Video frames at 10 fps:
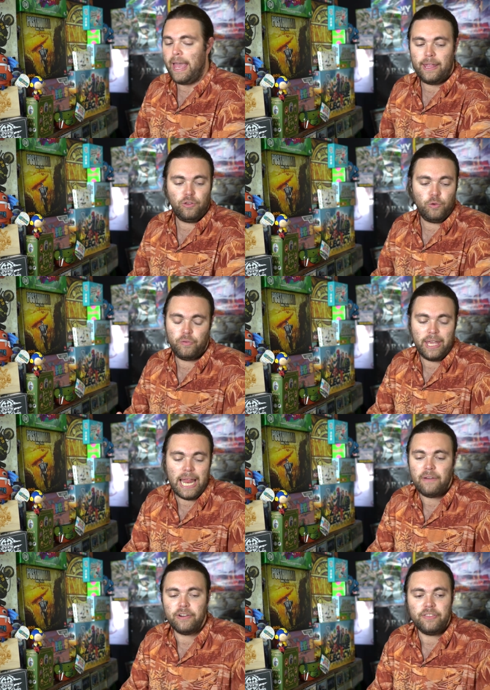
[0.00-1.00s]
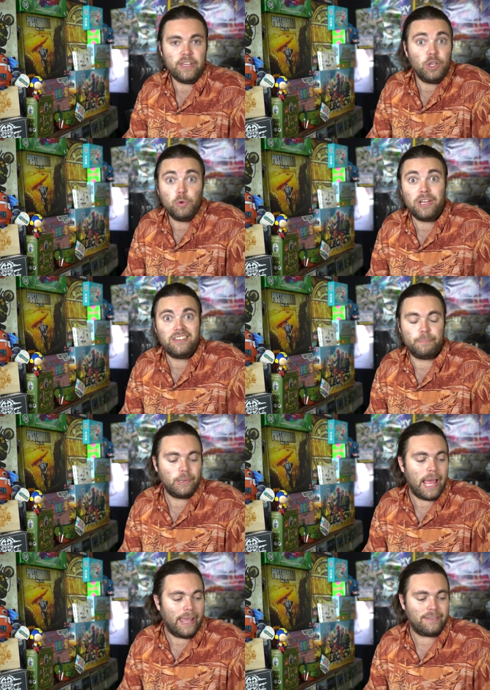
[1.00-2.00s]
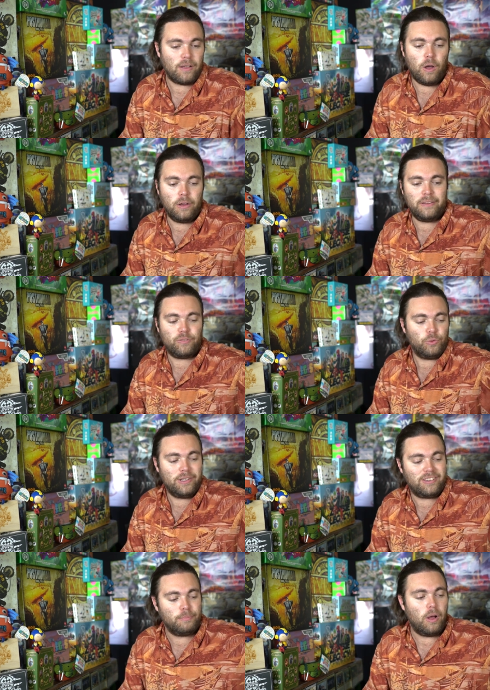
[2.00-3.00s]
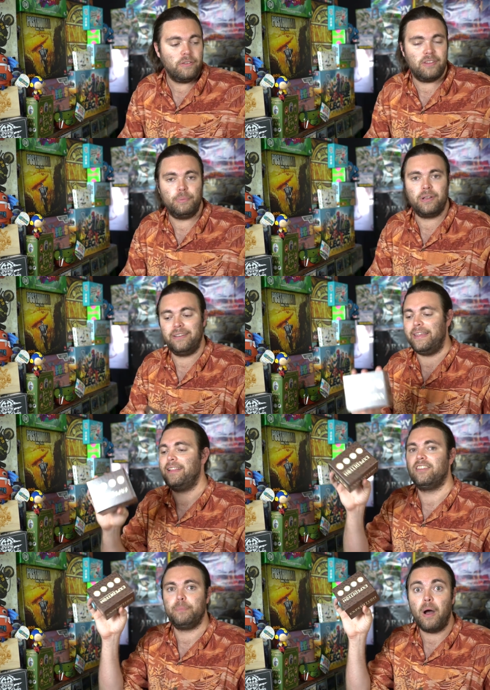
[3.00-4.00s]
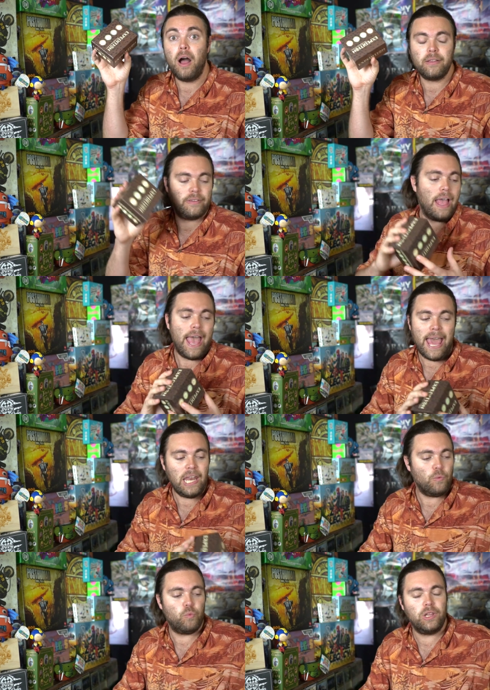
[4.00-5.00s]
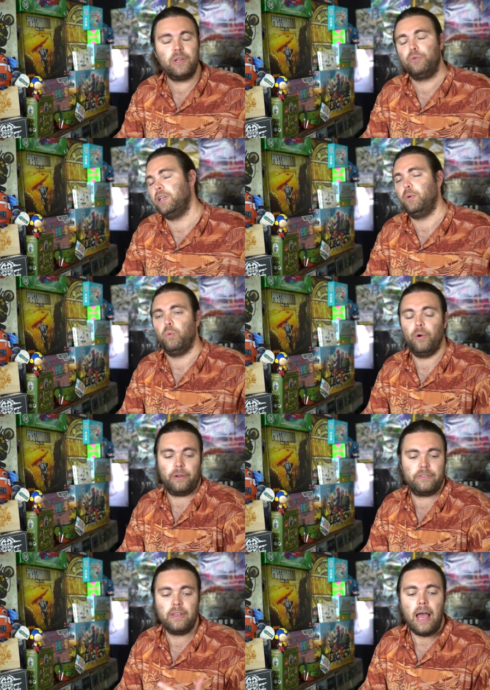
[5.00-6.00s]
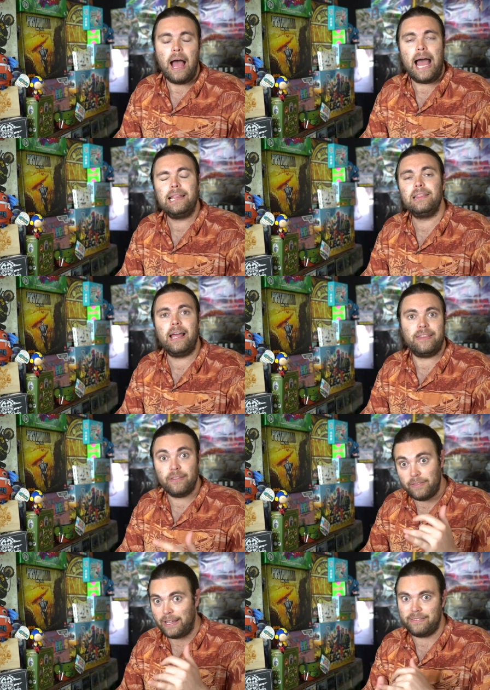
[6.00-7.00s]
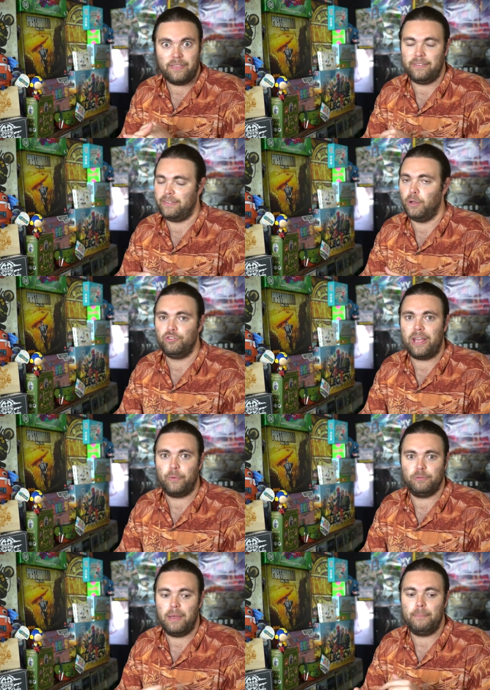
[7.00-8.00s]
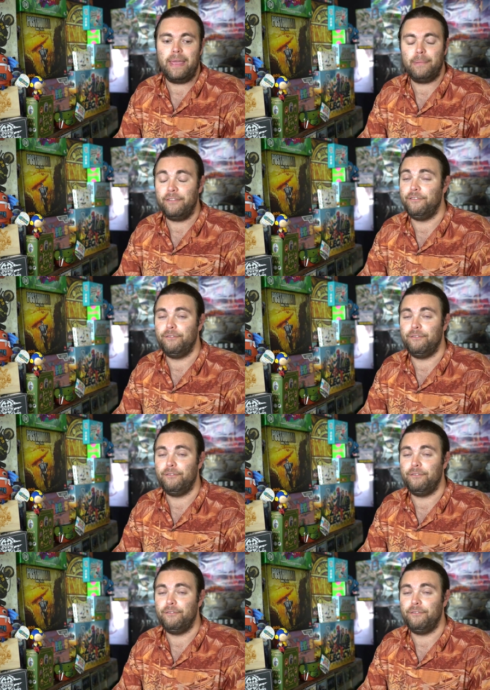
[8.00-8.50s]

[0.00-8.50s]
And you get everything you need to play. It's all in this really small, simple, condensed box. And it really, really works. I like this. Like I said, the skill check was my my